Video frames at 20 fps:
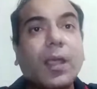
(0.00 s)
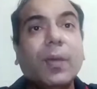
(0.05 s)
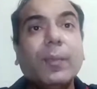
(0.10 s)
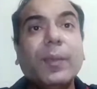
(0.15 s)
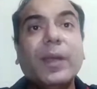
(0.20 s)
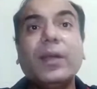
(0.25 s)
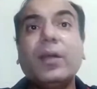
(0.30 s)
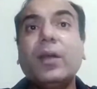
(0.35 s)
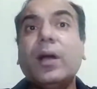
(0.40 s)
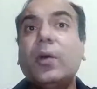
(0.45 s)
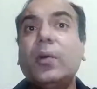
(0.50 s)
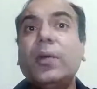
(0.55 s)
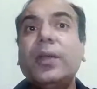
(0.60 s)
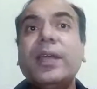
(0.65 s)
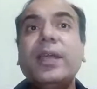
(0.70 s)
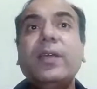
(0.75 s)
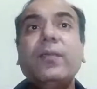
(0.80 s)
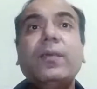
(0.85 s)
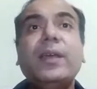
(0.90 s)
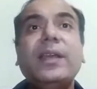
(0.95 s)
mean,
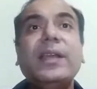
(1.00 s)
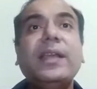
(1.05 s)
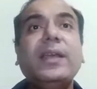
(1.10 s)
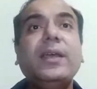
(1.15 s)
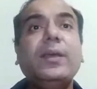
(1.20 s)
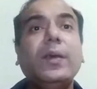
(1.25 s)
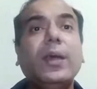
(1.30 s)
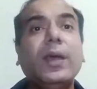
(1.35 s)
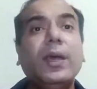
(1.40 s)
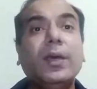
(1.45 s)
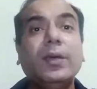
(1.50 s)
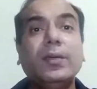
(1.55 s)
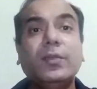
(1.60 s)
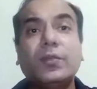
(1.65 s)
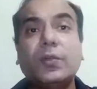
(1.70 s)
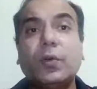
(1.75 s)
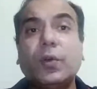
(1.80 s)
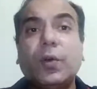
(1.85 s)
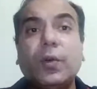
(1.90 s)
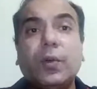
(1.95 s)
counting very
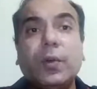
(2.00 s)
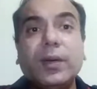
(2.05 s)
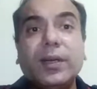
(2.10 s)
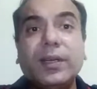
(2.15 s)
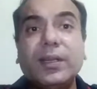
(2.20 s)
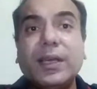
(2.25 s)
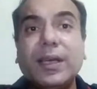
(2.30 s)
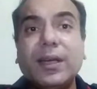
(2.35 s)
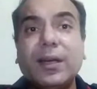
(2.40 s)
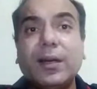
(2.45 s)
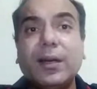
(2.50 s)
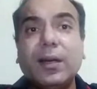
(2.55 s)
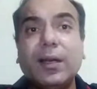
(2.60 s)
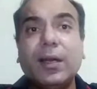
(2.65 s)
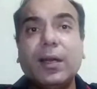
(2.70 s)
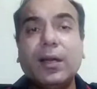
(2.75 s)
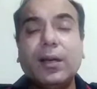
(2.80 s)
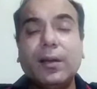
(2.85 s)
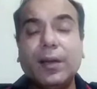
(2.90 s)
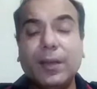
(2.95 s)
strong on their,
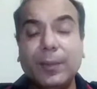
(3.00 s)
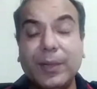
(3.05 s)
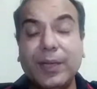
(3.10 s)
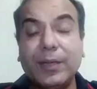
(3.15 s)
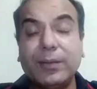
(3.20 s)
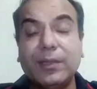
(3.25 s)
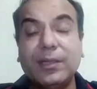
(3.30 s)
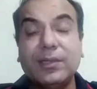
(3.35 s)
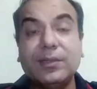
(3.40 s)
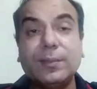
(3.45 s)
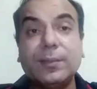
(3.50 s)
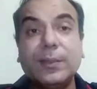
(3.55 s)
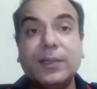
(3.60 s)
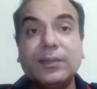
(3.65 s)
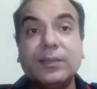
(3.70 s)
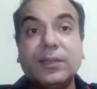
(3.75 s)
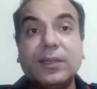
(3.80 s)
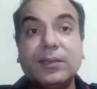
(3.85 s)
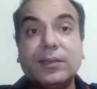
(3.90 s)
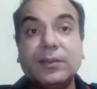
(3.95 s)
I mean, this
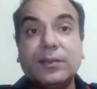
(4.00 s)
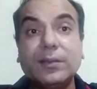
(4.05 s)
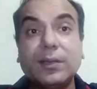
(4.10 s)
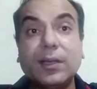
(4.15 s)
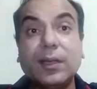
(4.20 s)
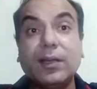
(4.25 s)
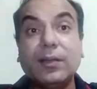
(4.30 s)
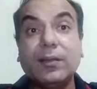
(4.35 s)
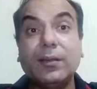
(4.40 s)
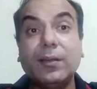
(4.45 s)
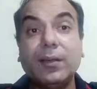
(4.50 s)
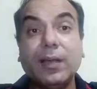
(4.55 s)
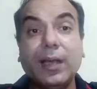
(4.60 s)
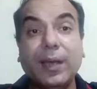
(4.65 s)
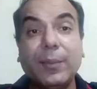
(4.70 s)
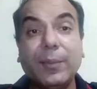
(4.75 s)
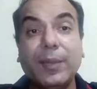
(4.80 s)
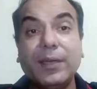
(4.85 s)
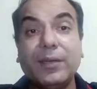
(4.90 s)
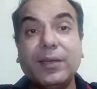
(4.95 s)
business.
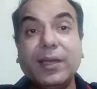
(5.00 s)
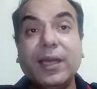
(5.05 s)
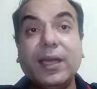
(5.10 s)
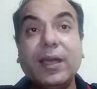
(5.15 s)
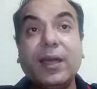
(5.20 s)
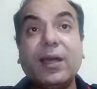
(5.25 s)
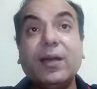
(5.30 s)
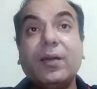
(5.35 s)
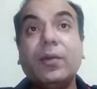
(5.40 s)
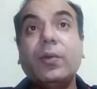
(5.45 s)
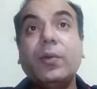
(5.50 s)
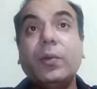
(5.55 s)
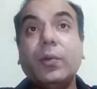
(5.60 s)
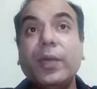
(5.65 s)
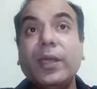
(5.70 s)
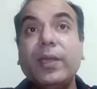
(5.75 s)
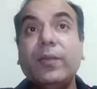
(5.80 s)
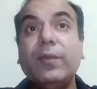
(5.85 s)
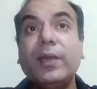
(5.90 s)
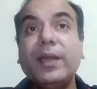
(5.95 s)
I mean, they are
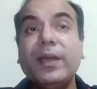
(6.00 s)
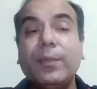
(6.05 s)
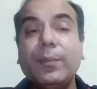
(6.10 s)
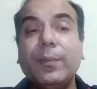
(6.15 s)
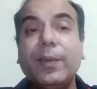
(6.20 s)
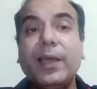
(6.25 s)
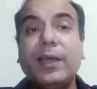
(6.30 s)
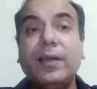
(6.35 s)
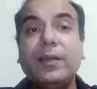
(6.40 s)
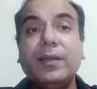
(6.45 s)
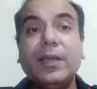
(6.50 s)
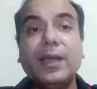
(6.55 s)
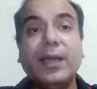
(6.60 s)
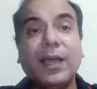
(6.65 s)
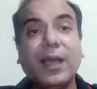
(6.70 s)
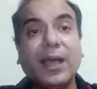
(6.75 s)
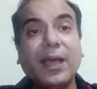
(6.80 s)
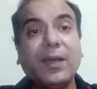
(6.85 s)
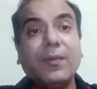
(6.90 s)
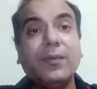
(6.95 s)
growing very big. They
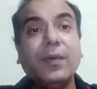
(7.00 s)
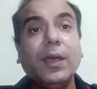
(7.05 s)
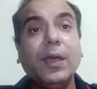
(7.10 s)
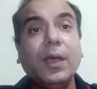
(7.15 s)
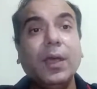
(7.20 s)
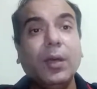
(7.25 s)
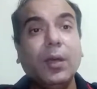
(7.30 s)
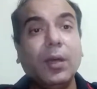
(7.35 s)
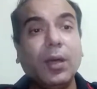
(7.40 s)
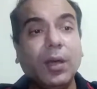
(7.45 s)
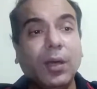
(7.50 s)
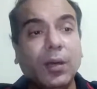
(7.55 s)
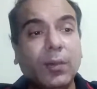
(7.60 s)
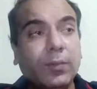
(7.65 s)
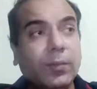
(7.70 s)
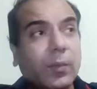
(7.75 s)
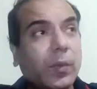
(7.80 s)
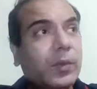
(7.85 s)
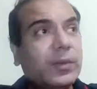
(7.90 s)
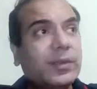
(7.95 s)
have
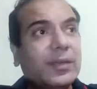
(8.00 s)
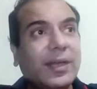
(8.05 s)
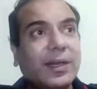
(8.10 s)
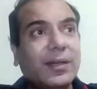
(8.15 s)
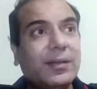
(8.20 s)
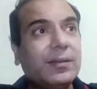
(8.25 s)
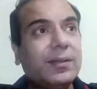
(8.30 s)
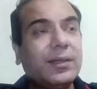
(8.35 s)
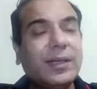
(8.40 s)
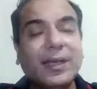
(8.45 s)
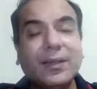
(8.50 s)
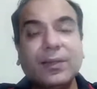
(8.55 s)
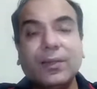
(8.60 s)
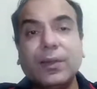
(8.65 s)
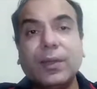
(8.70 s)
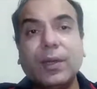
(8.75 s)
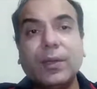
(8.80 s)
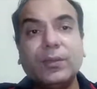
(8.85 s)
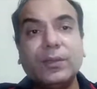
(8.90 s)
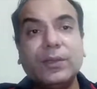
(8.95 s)
more than
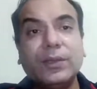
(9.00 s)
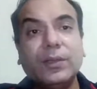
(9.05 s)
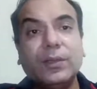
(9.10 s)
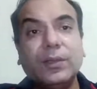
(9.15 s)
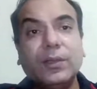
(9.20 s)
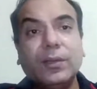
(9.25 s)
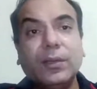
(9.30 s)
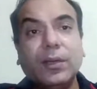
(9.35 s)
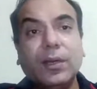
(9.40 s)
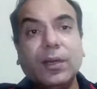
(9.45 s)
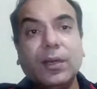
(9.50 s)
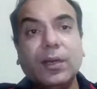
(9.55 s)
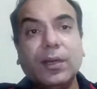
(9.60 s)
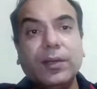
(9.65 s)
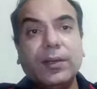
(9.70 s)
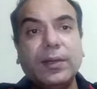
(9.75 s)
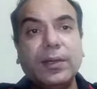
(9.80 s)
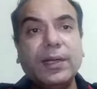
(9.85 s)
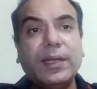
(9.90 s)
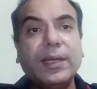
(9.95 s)
10,000
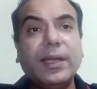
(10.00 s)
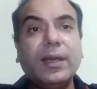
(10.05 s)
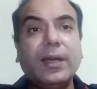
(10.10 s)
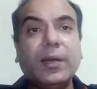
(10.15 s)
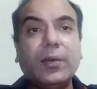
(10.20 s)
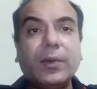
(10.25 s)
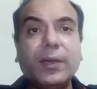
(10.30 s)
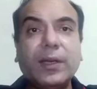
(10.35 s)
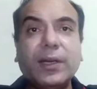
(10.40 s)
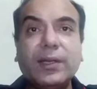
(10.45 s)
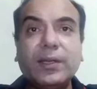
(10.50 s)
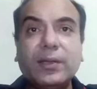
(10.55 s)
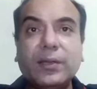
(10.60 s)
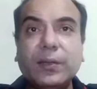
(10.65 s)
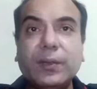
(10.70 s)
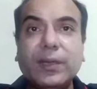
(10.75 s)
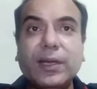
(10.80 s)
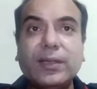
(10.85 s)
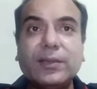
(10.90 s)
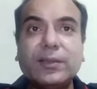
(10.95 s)
retail outlet
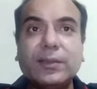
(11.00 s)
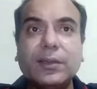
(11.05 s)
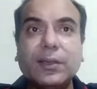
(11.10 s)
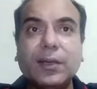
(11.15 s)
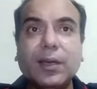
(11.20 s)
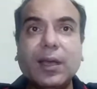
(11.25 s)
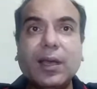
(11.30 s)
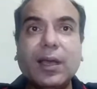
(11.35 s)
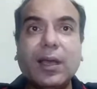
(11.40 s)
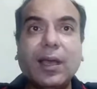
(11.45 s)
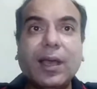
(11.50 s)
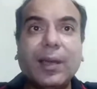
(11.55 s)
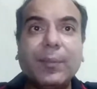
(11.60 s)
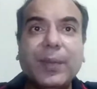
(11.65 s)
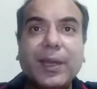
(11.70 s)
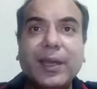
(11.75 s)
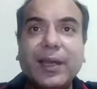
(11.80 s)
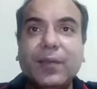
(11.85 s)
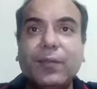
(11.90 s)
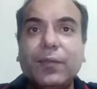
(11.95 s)
units. I
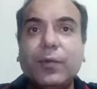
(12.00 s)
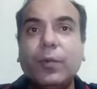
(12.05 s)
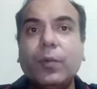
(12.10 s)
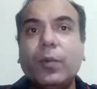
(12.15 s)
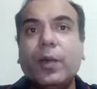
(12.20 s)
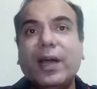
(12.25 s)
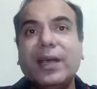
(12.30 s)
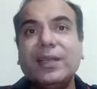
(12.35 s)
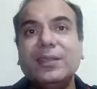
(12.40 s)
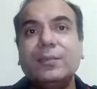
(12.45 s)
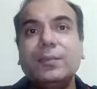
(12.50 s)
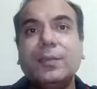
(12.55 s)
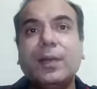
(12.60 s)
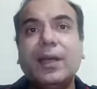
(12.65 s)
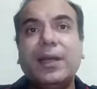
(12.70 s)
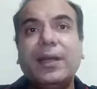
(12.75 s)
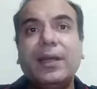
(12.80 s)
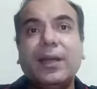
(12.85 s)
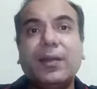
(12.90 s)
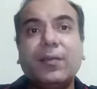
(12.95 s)
believe you guys
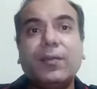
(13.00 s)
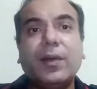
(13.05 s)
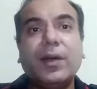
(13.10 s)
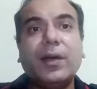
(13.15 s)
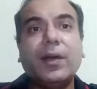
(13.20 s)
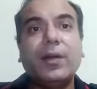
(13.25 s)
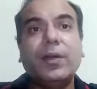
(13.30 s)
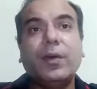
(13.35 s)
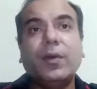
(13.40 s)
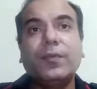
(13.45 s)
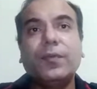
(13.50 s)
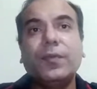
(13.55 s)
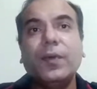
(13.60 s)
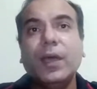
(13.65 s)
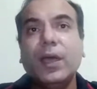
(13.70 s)
might have heard of